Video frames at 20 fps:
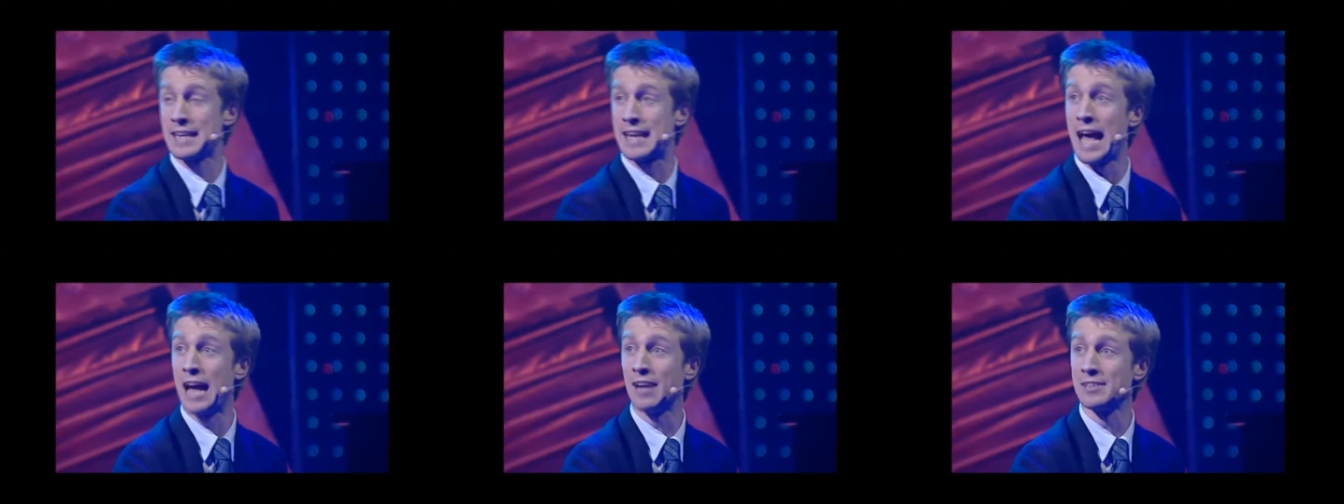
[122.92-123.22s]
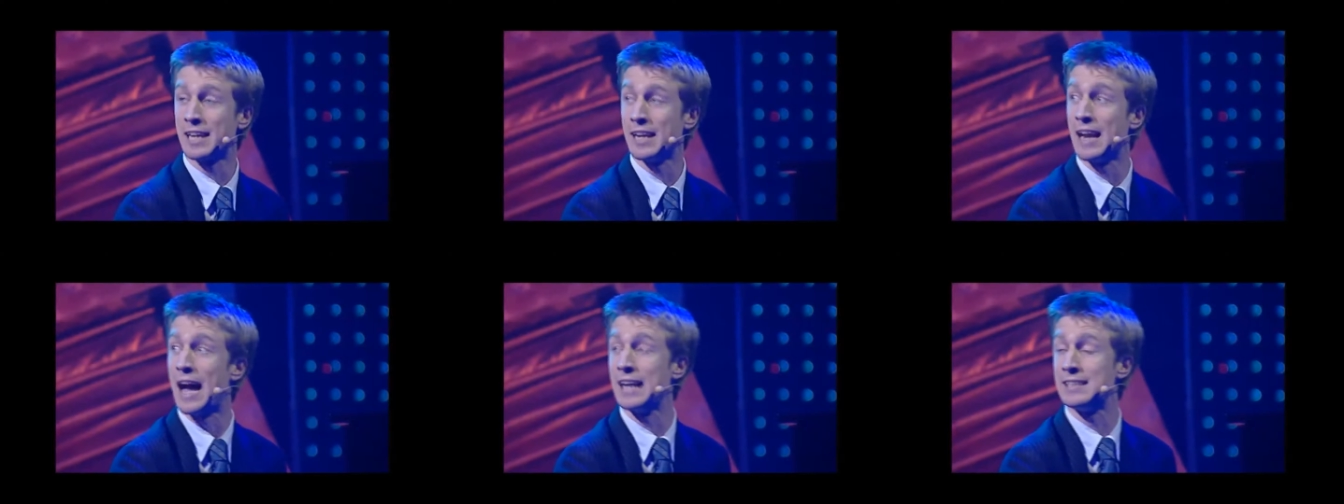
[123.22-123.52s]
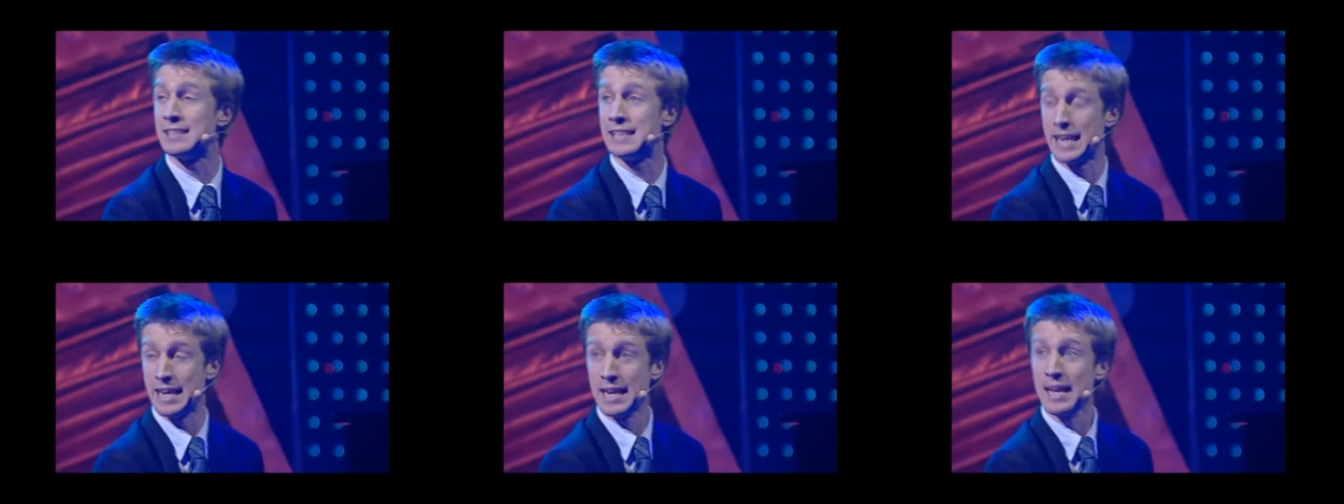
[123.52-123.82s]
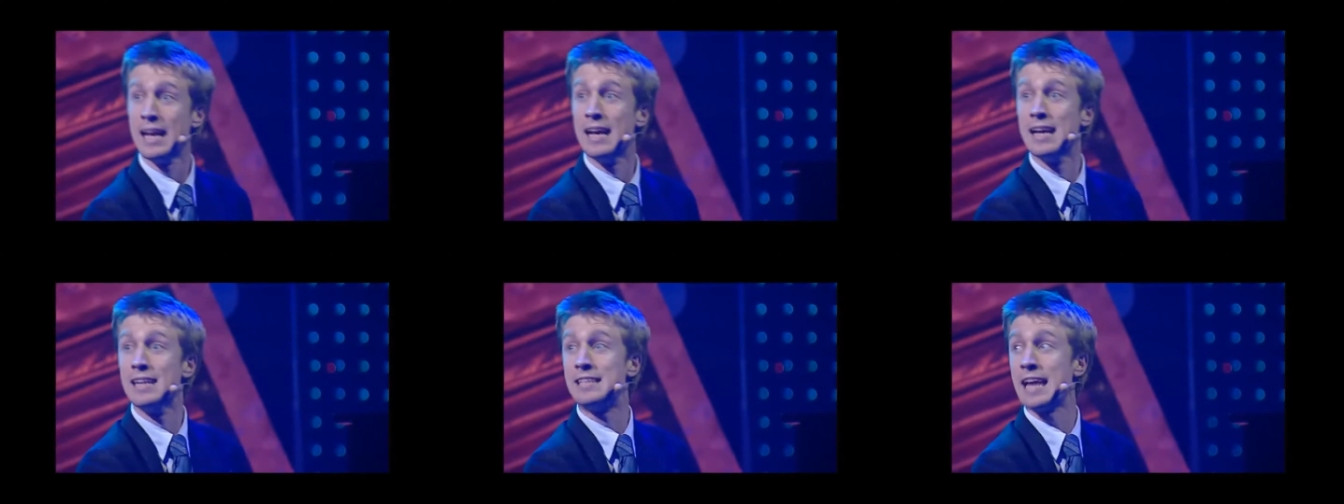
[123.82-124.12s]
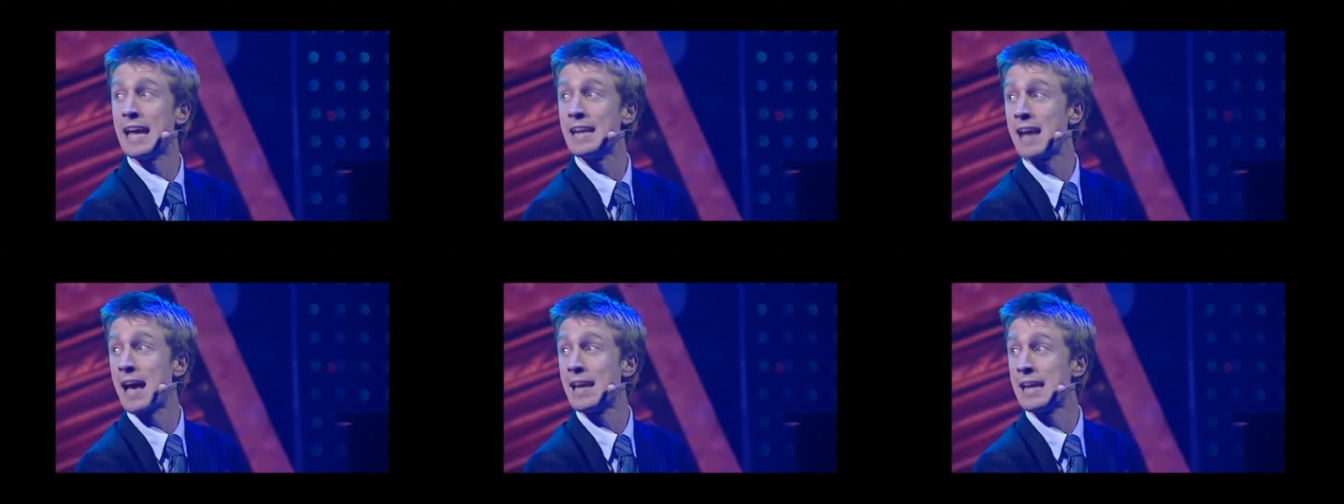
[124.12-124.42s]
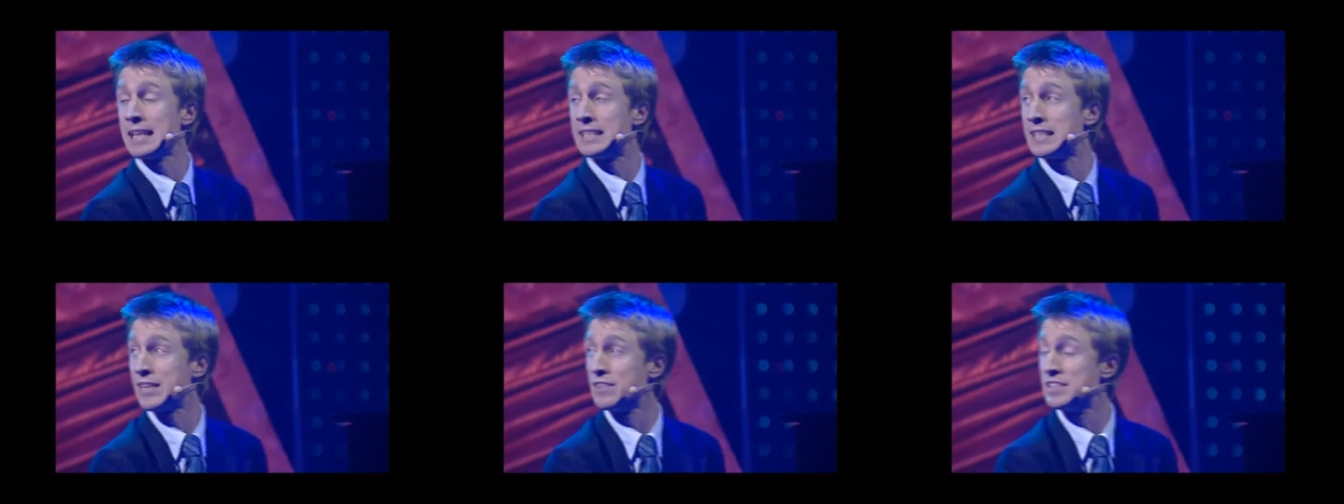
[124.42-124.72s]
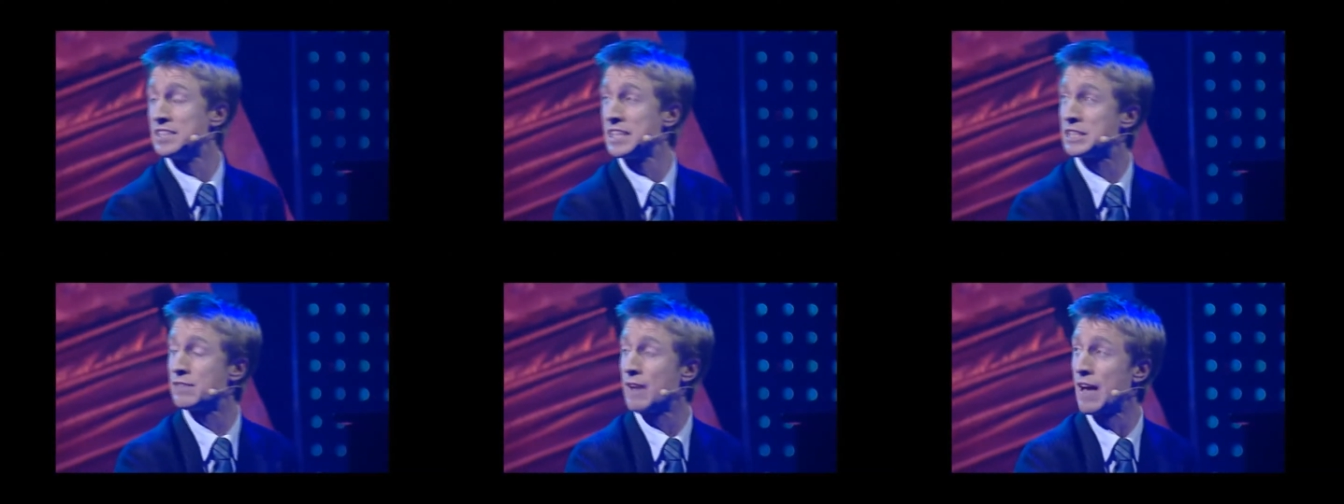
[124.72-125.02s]
to count can I see, ten nine eight
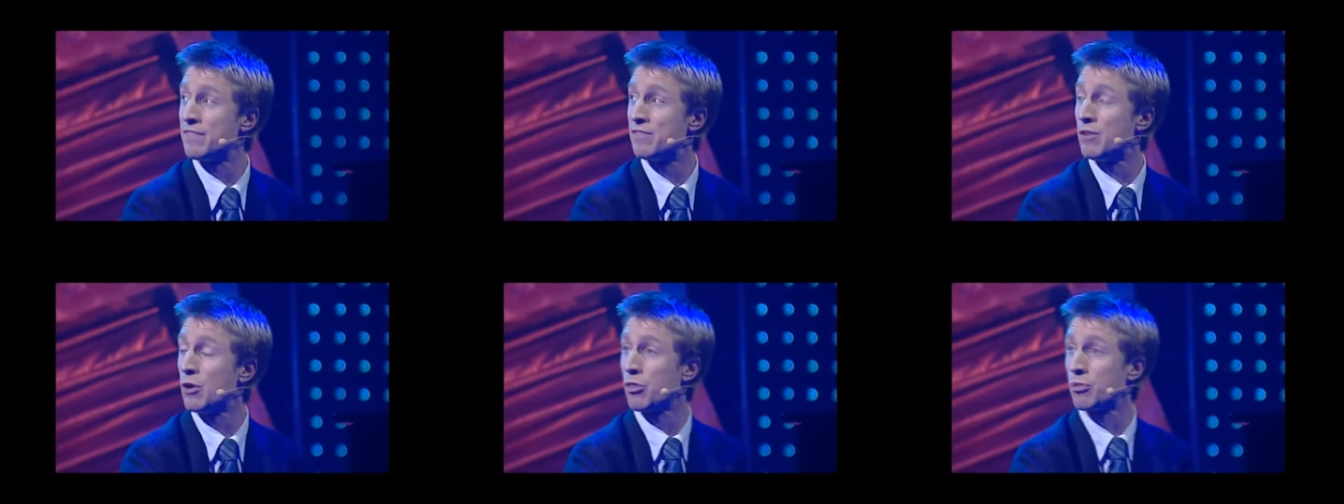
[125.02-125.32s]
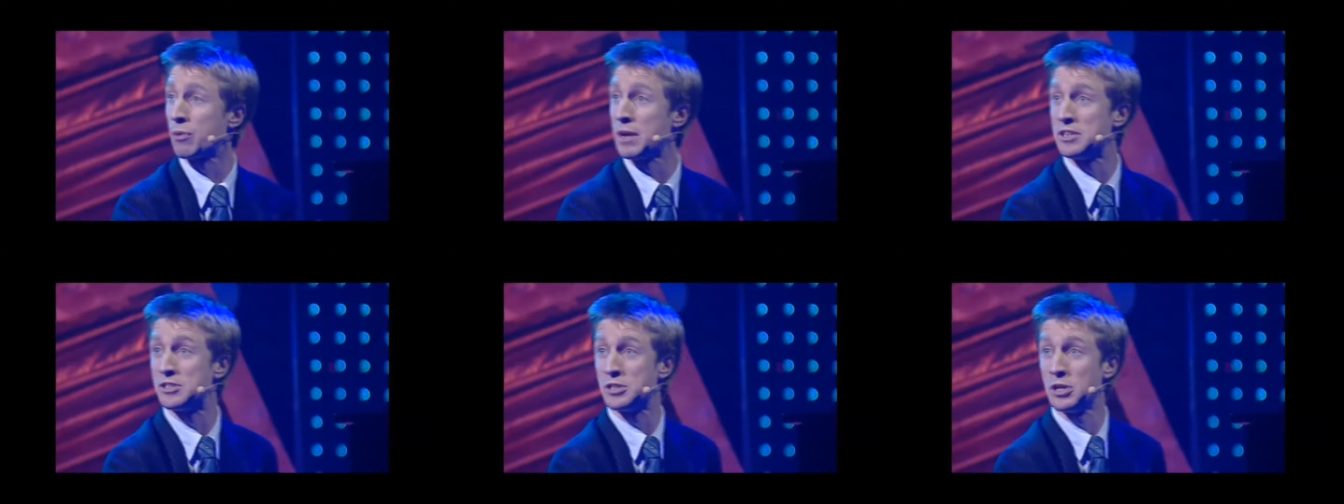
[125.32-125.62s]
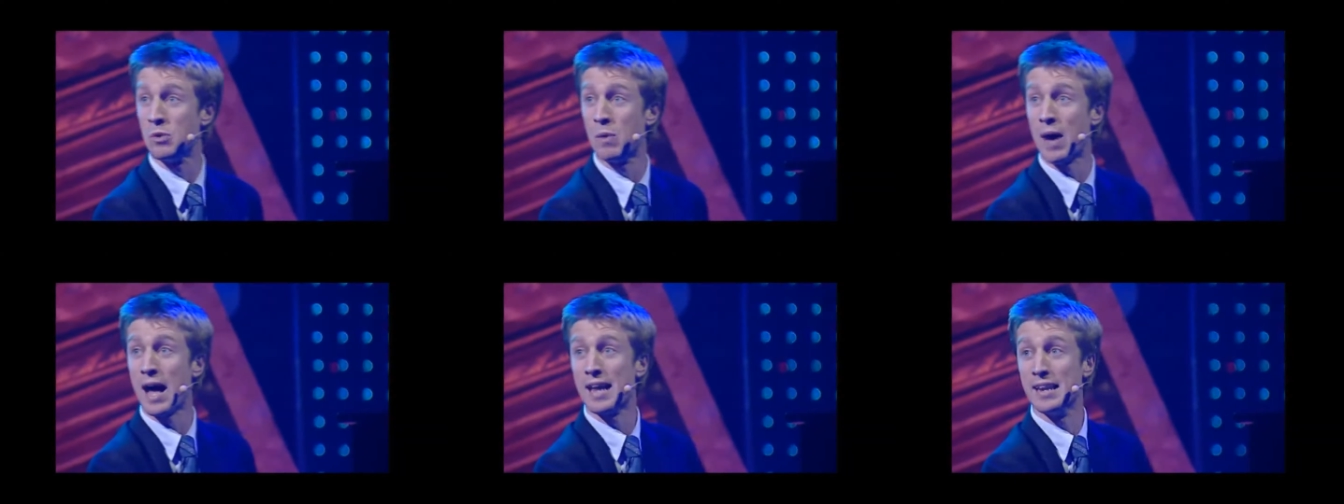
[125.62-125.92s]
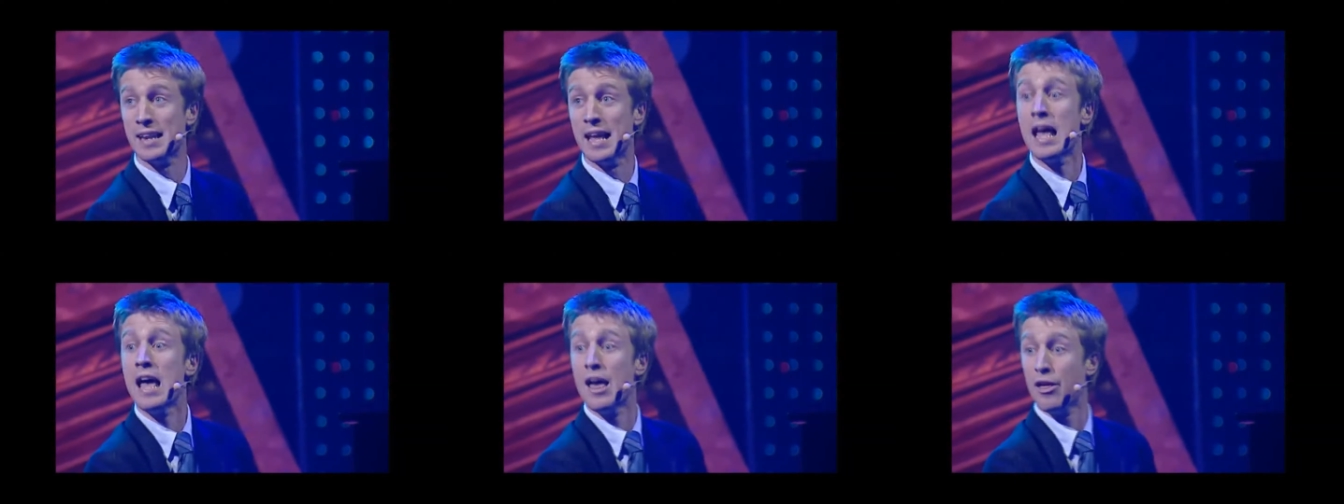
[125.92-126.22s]
seven six five four three two one,